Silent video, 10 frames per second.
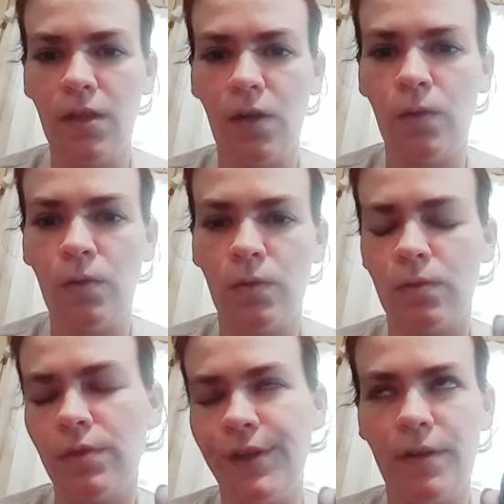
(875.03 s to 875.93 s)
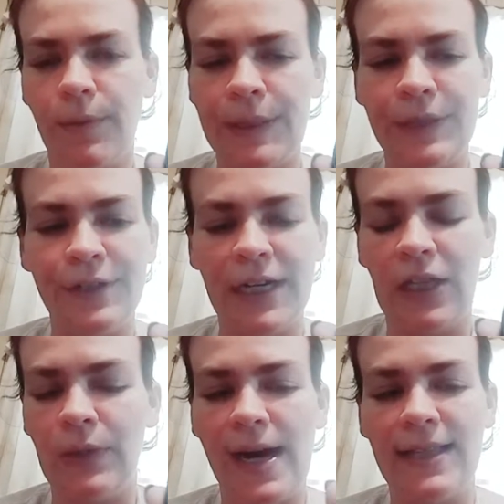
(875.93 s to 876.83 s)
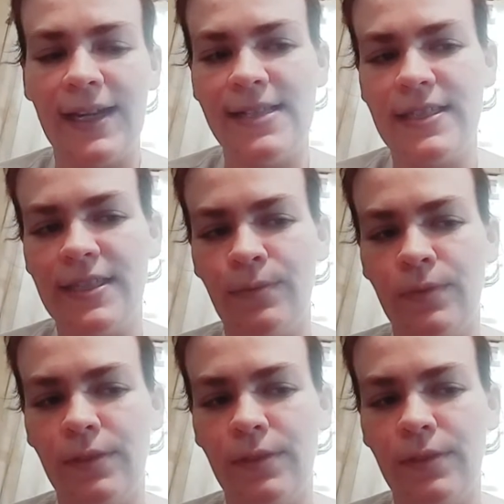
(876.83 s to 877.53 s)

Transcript: gold, well, they're yellow highlights.